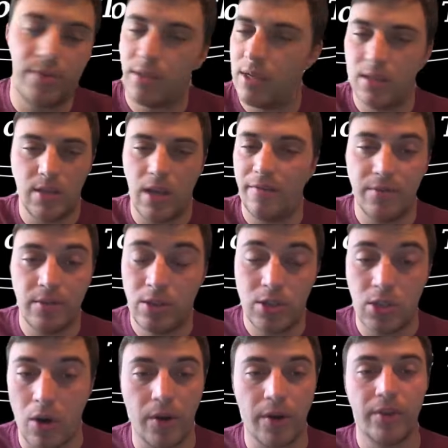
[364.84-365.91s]
since I've
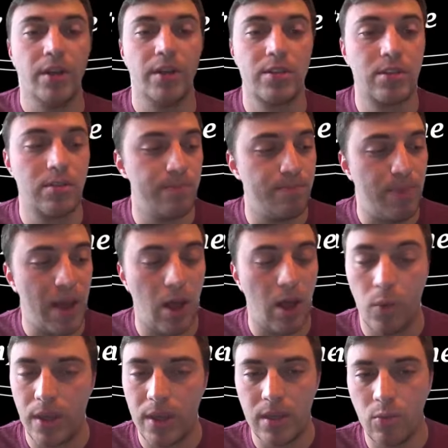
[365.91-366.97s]
started this.
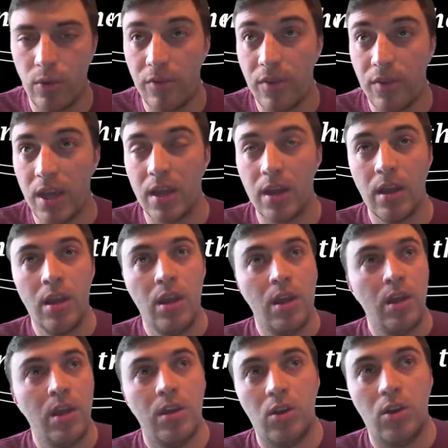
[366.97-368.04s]
Bell, we've hit
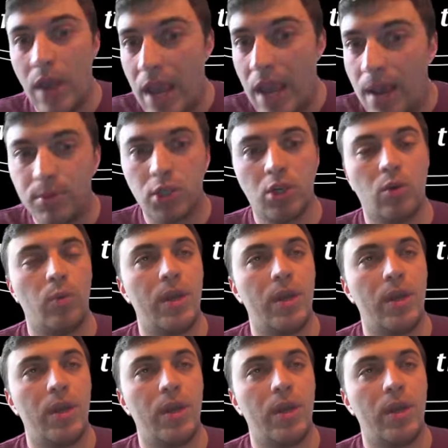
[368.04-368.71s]
New Hampshire.